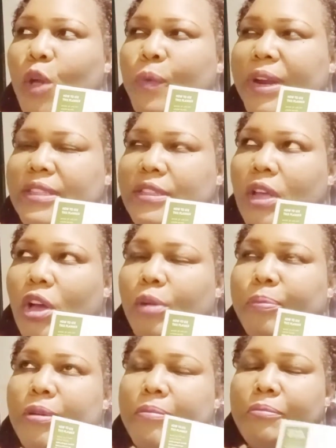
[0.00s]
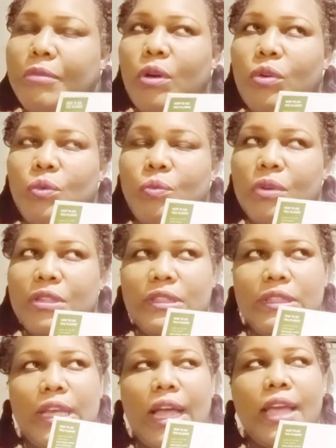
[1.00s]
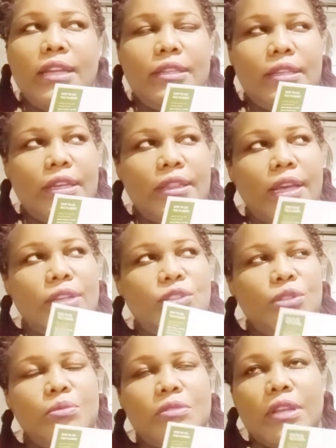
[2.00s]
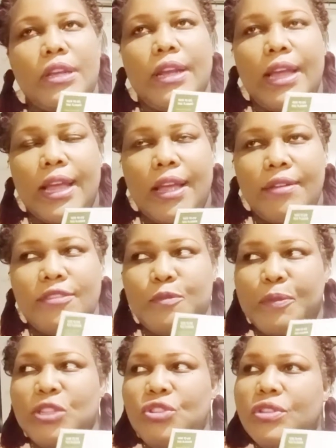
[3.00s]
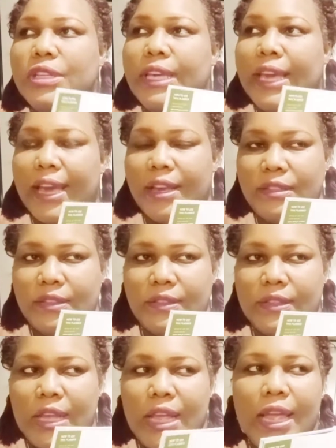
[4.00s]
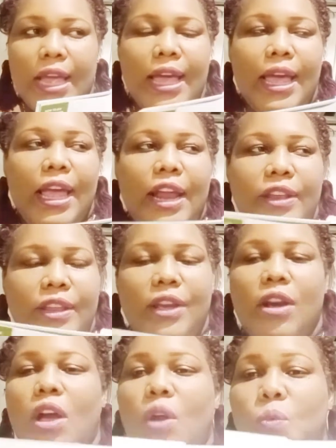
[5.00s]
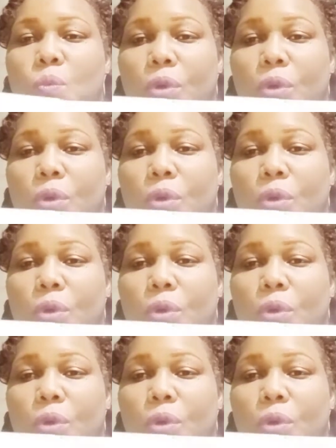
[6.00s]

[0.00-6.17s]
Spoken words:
what I saw her promote was the idea that she was going to have special guests, and there are